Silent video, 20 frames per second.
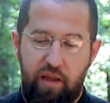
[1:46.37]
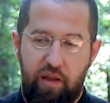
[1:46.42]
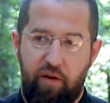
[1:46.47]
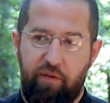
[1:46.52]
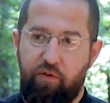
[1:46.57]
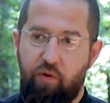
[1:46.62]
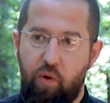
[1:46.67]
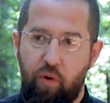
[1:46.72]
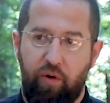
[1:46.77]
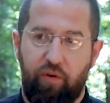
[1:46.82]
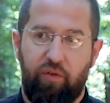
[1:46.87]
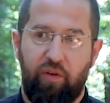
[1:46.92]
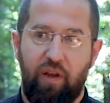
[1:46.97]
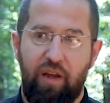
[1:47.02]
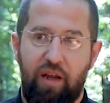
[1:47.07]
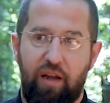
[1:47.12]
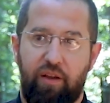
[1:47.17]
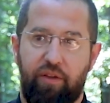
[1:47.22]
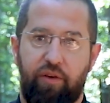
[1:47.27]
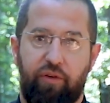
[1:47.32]
of course,
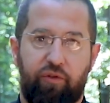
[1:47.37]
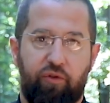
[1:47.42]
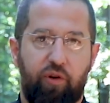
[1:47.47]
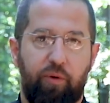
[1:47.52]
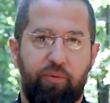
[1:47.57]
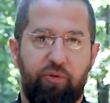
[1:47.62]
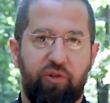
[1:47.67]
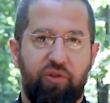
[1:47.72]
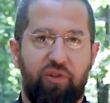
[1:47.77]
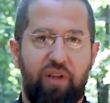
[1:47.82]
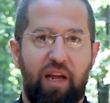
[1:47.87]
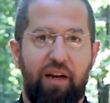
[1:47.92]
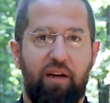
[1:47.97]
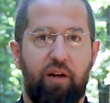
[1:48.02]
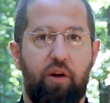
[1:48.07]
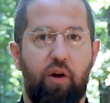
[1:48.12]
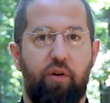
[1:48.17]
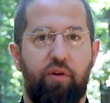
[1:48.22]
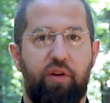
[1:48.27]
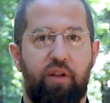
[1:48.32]
the scriptures tend to
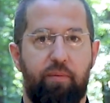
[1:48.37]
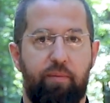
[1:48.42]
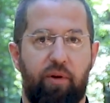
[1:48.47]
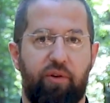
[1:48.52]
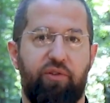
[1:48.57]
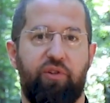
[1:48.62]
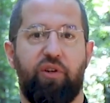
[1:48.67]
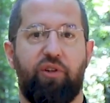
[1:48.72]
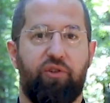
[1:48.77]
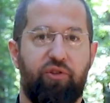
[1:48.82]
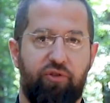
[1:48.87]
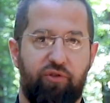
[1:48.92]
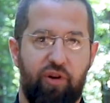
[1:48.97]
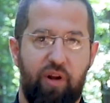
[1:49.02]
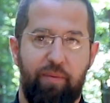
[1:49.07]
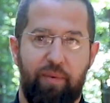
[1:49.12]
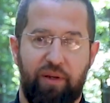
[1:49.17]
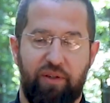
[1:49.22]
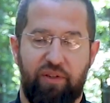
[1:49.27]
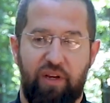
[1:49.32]
go to the most
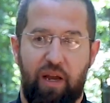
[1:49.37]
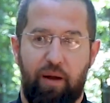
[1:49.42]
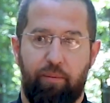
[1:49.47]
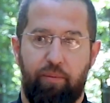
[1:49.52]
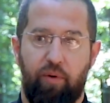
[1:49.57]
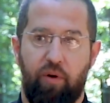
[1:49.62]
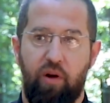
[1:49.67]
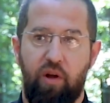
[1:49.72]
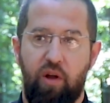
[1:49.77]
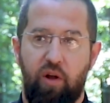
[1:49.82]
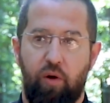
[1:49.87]
extreme example,